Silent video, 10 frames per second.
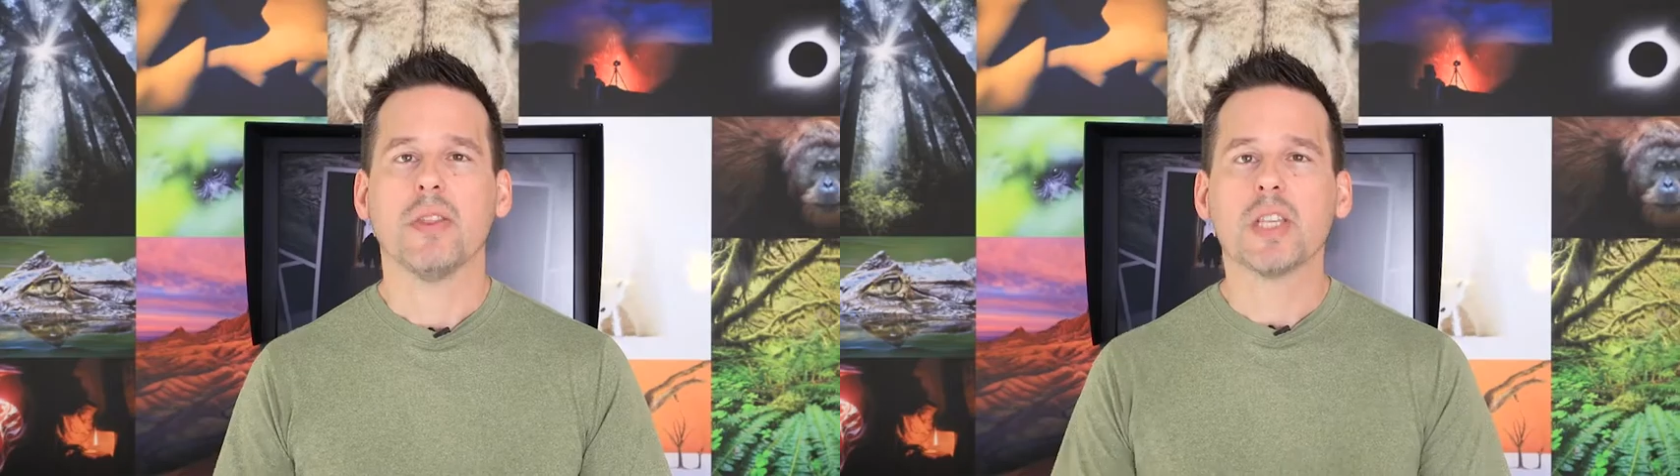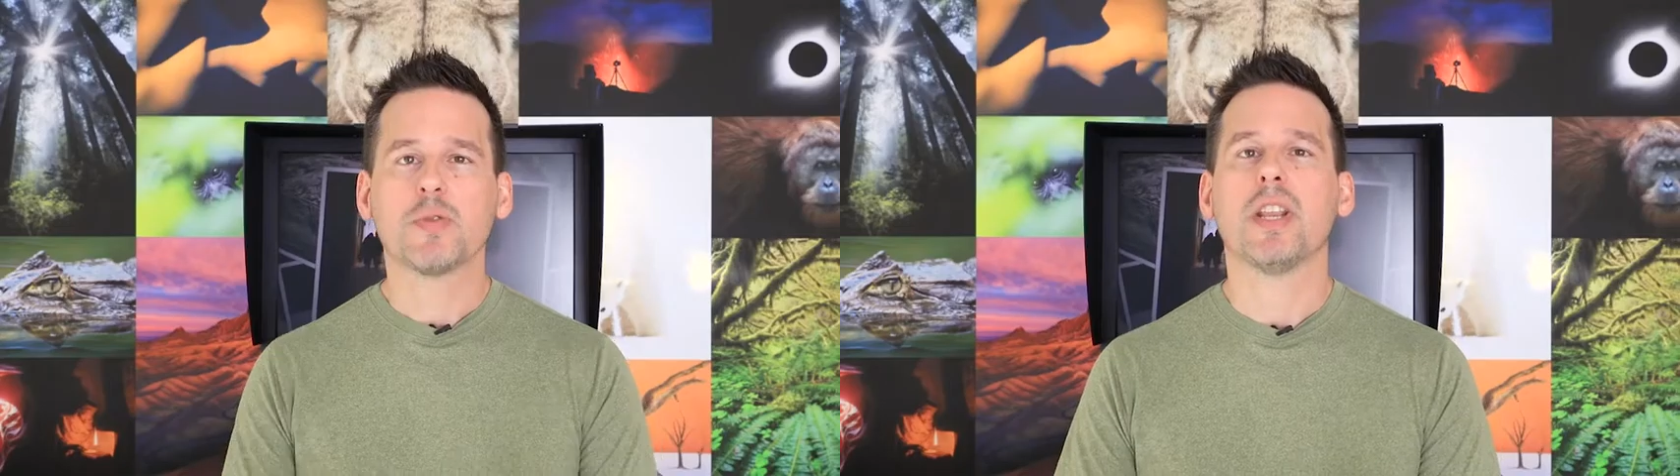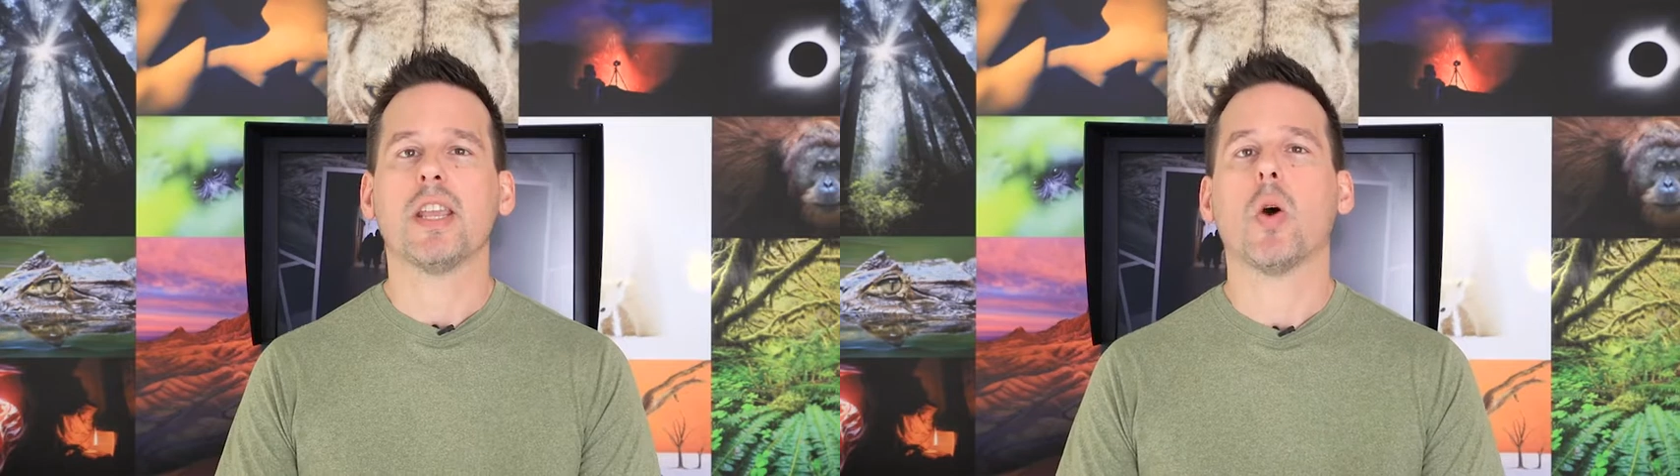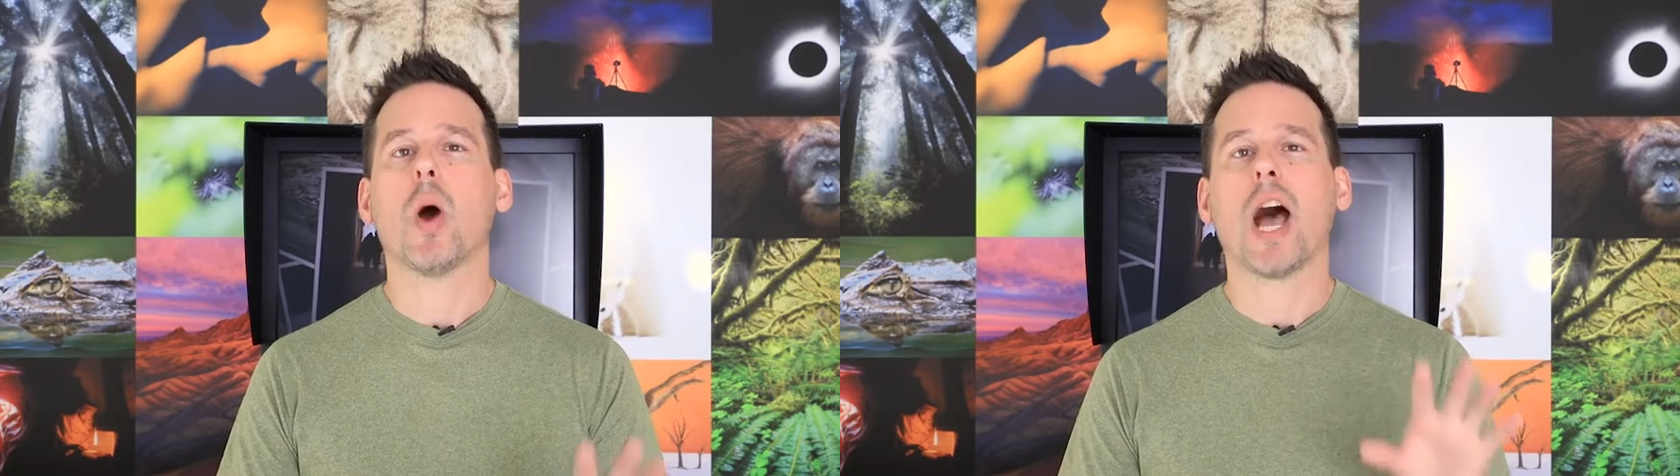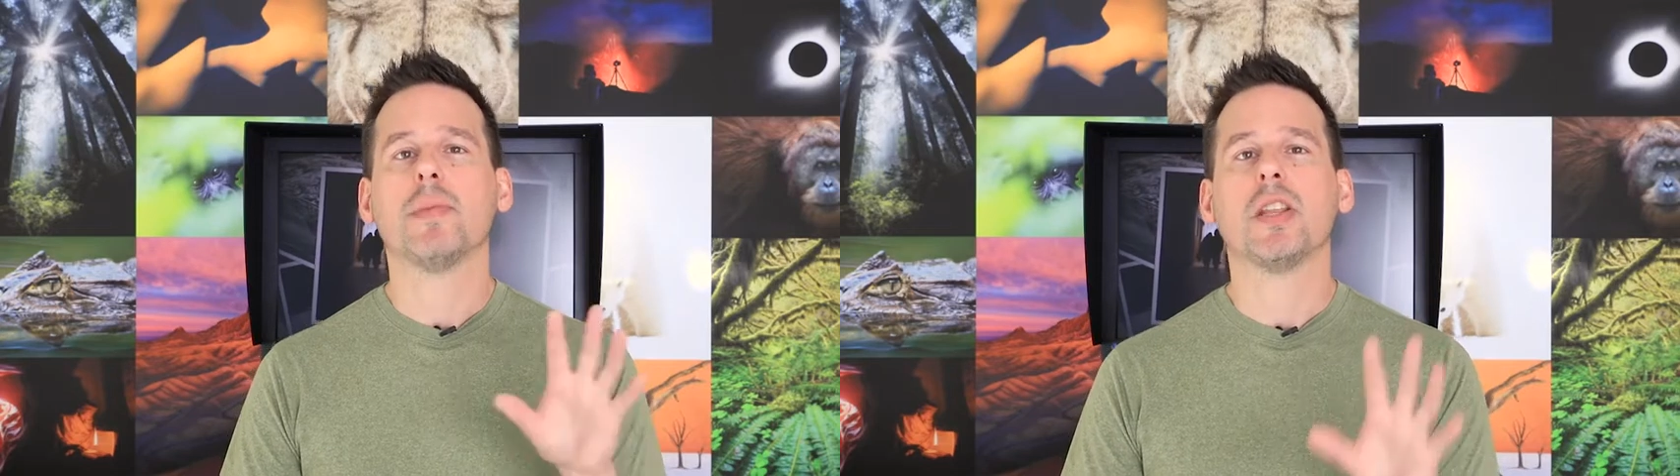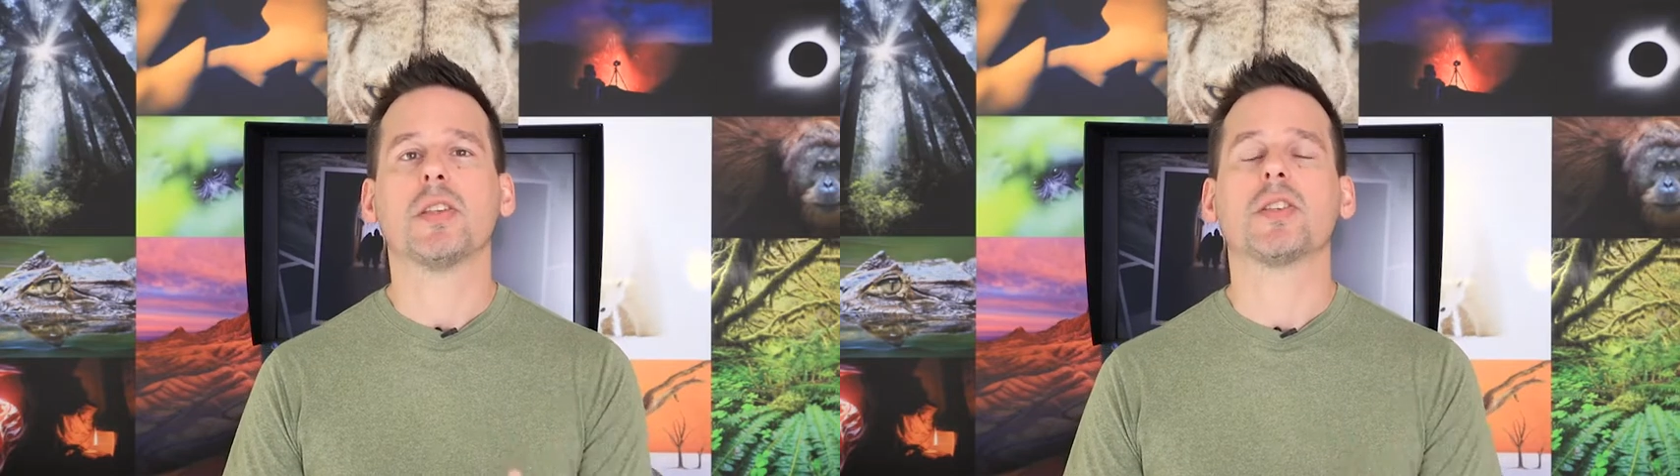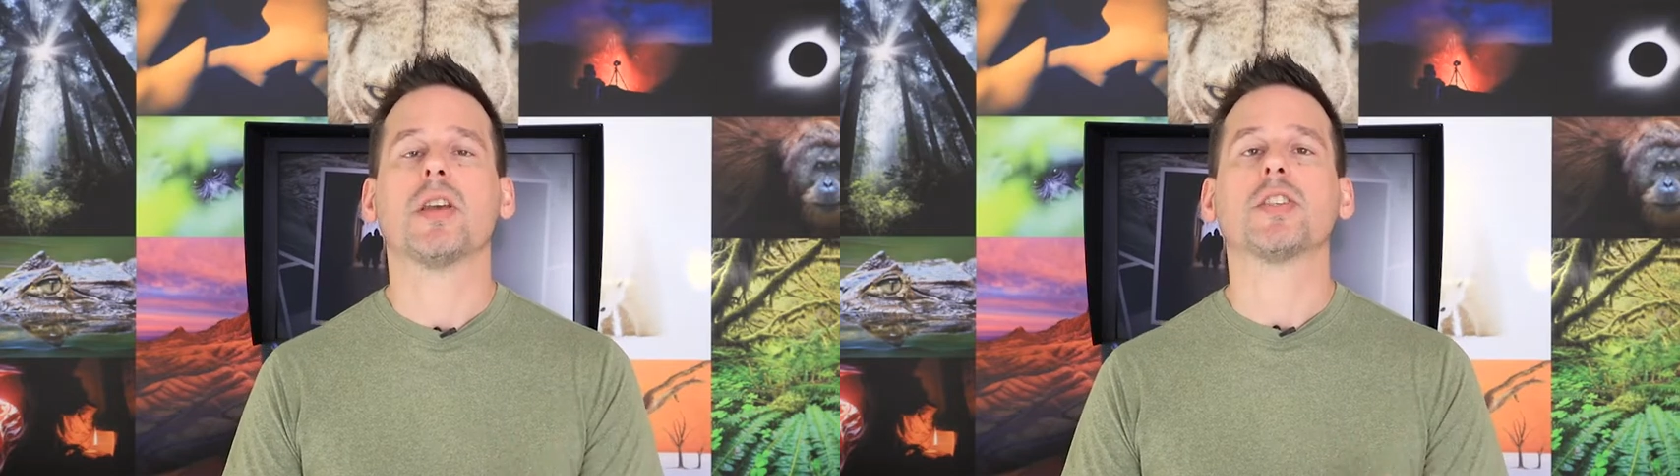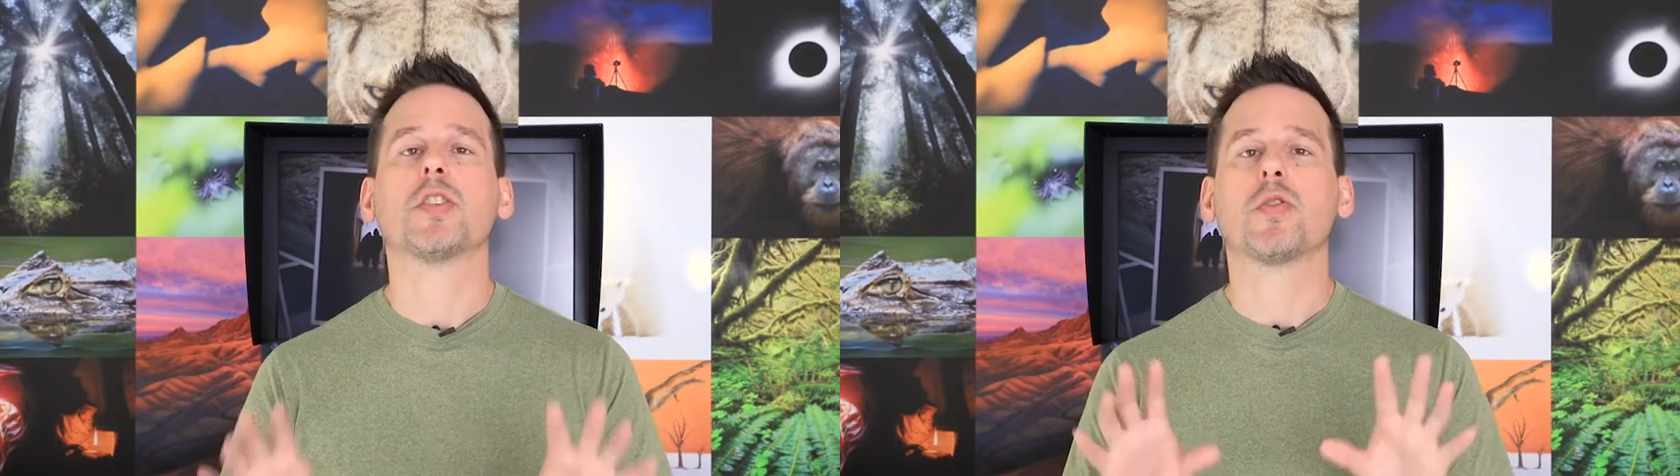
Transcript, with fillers: In this video, I'm going to discuss